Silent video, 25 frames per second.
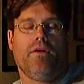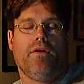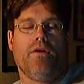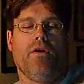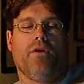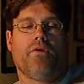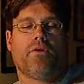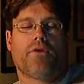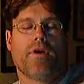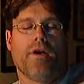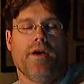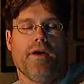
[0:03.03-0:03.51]

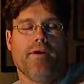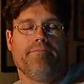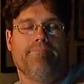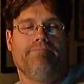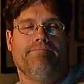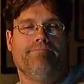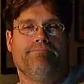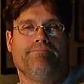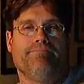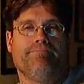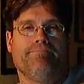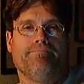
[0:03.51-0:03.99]
Okay.
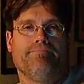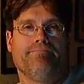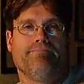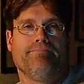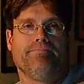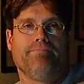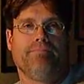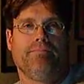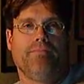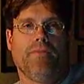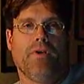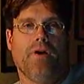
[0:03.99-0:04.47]

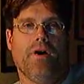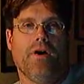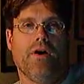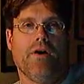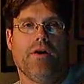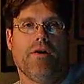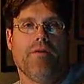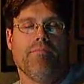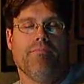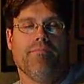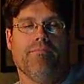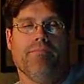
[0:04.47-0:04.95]

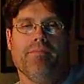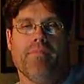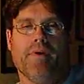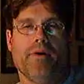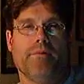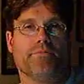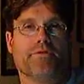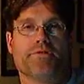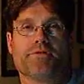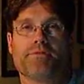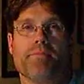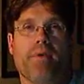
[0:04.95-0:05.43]
I'm
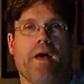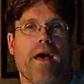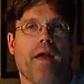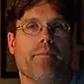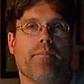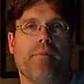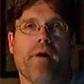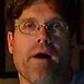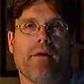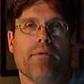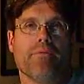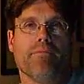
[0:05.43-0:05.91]
just mad
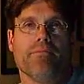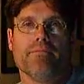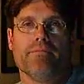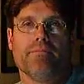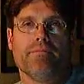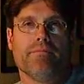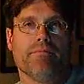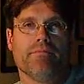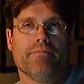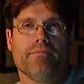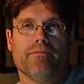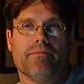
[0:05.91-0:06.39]
about.
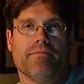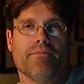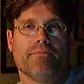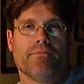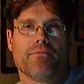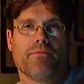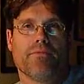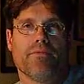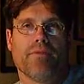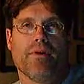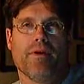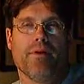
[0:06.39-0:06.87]

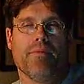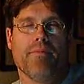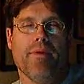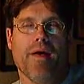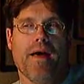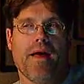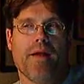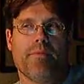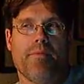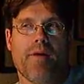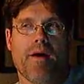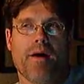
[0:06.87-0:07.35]
I'm
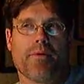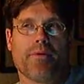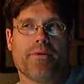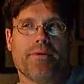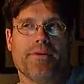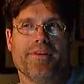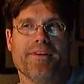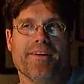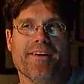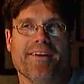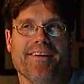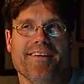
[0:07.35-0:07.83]
mad
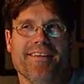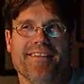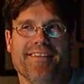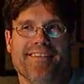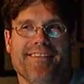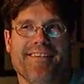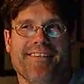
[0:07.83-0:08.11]
about.